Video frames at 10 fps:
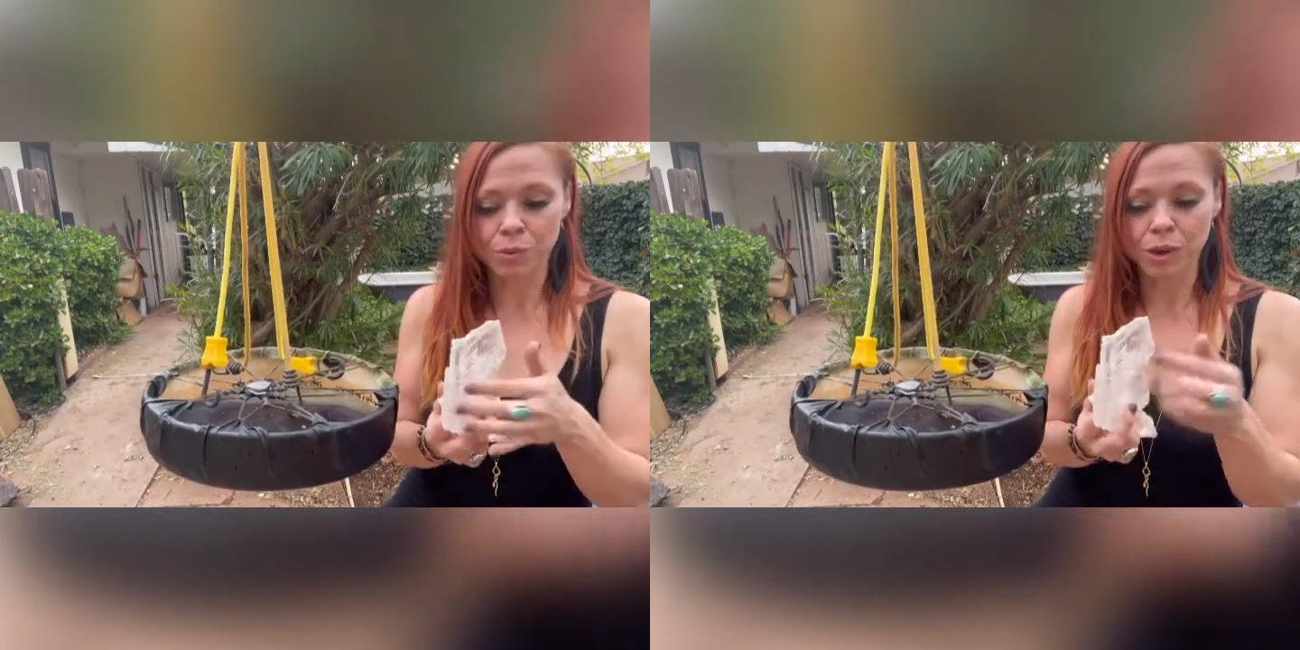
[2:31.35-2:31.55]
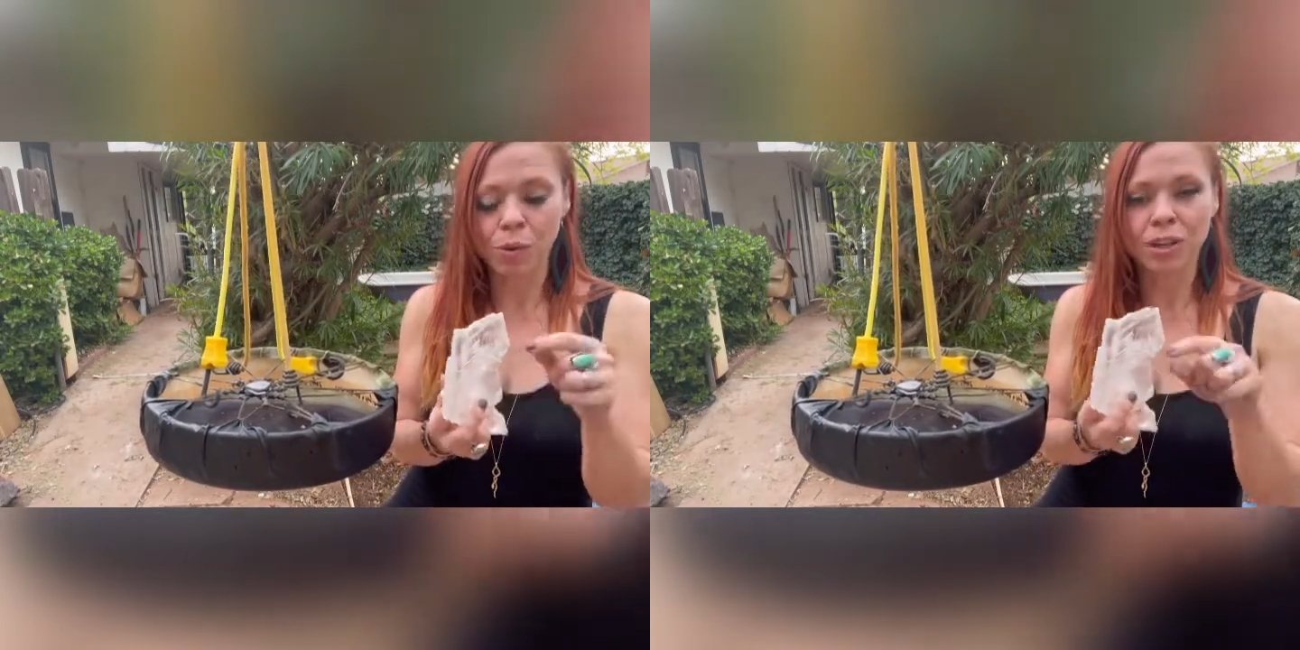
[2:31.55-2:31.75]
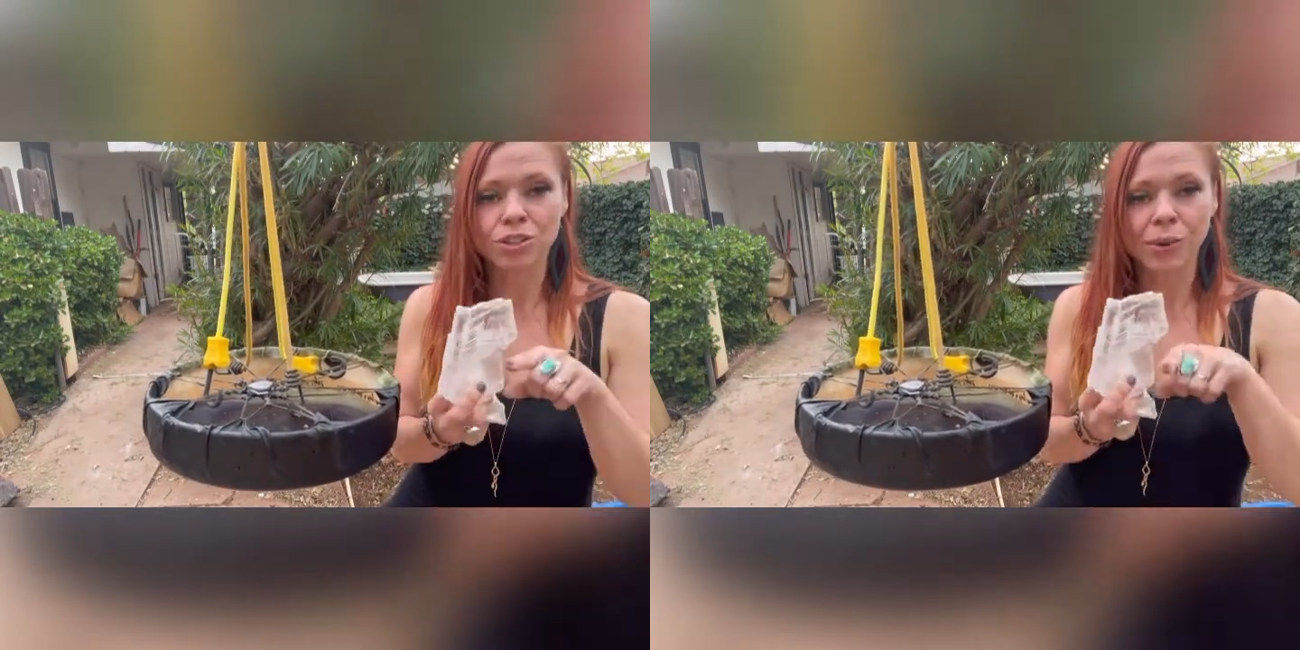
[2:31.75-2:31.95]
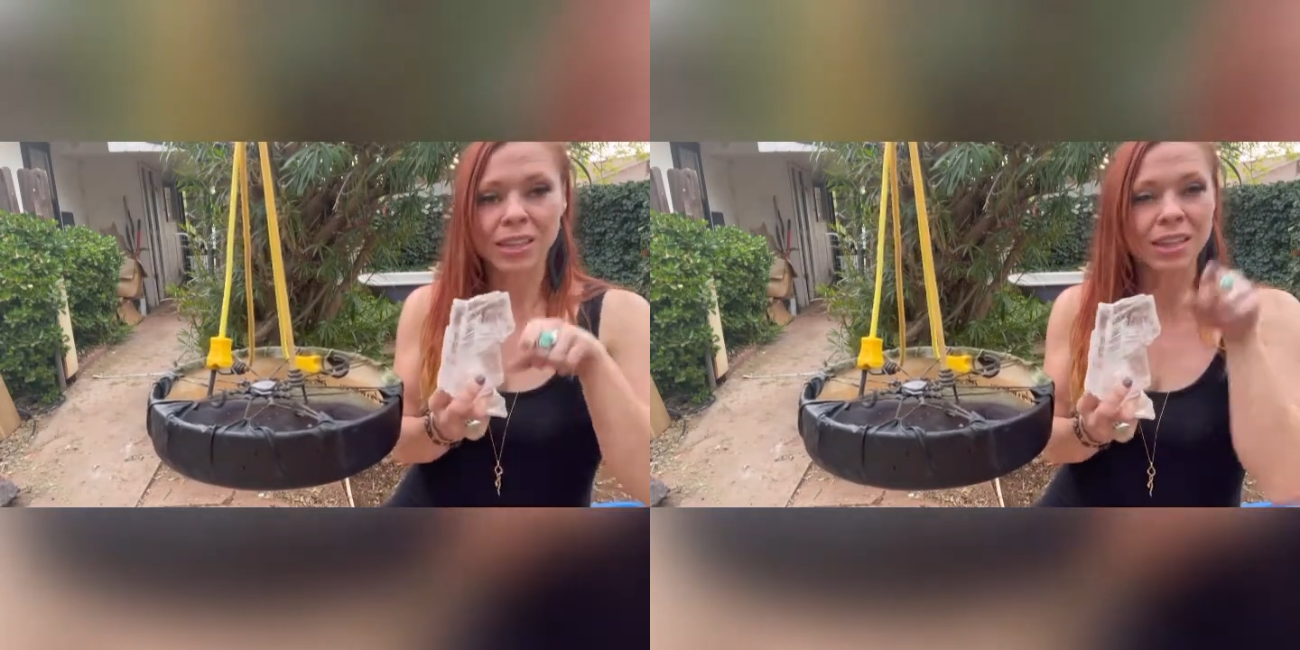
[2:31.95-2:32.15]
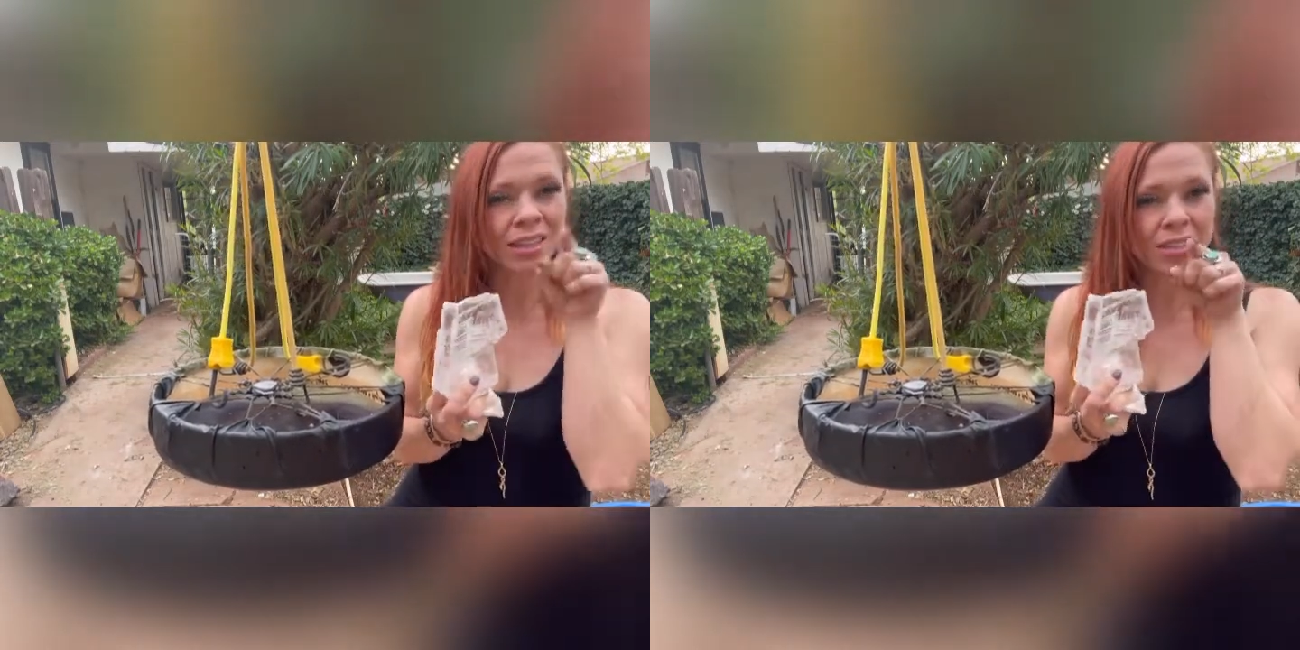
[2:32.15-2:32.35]
we don't want to do
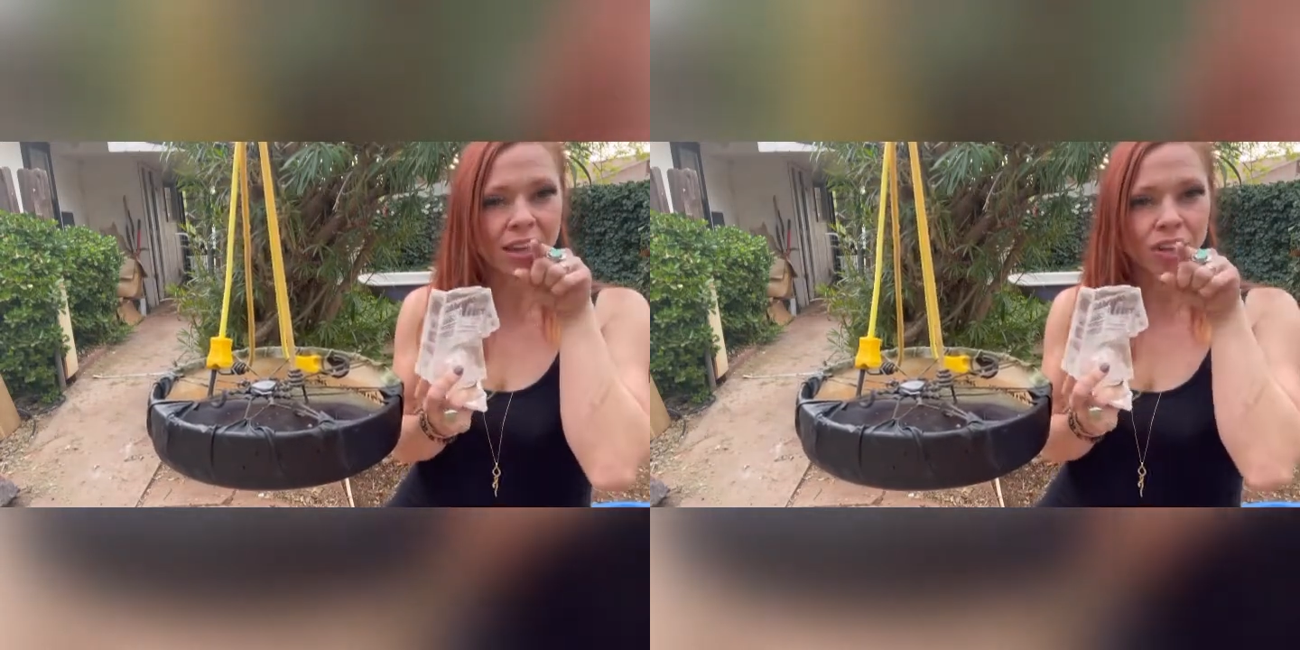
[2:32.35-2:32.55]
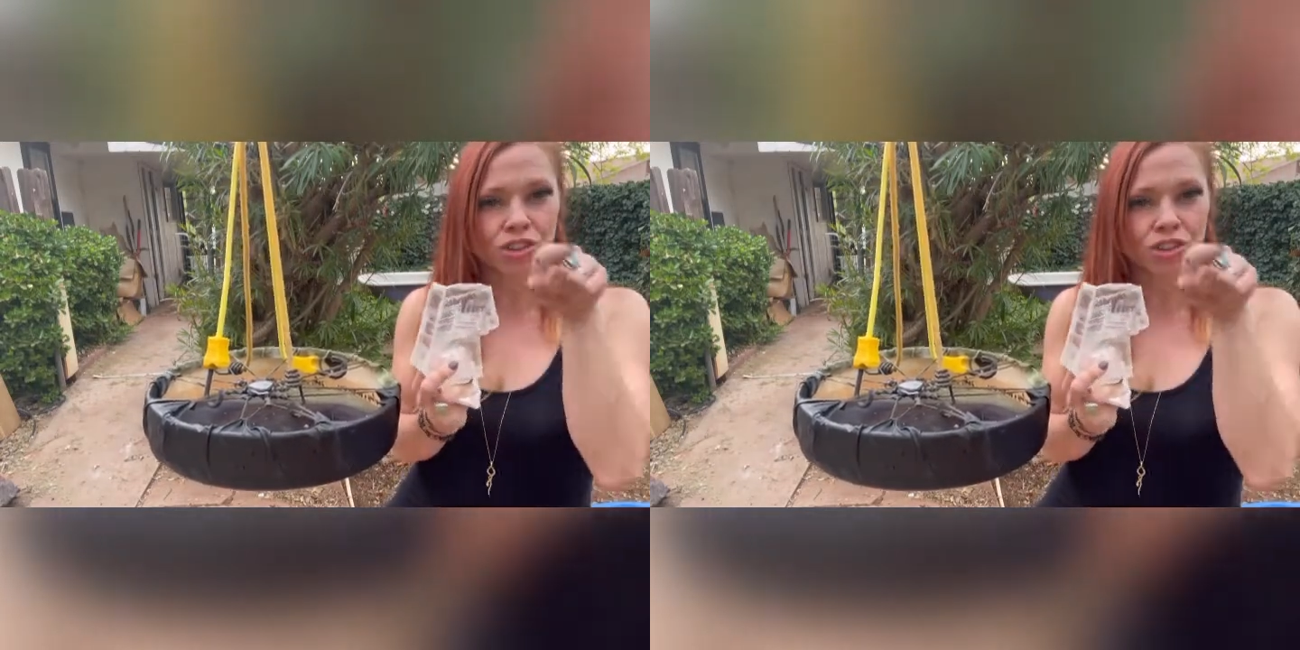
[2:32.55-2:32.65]
anything that's got